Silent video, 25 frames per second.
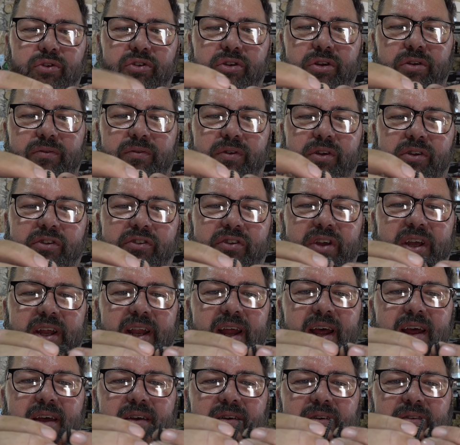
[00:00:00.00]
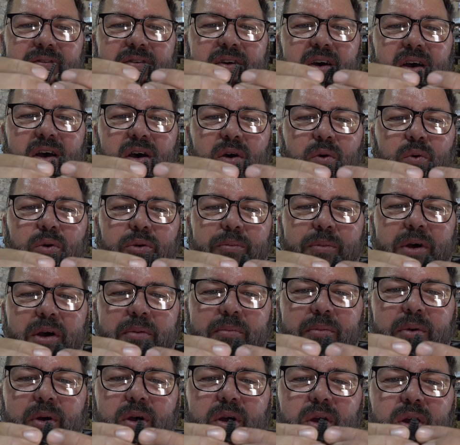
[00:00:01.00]
I don't know if you can see that. If I hold them
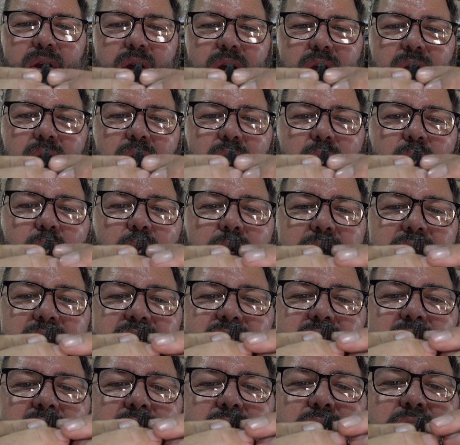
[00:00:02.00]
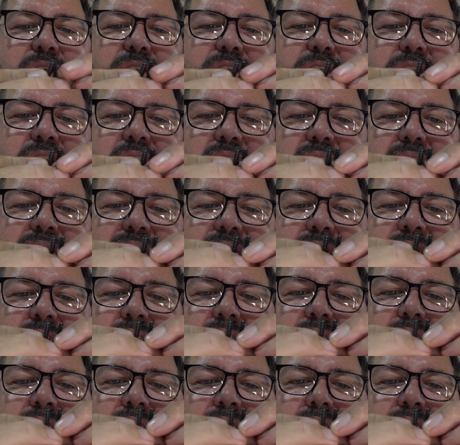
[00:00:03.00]
up, one is longer than the other.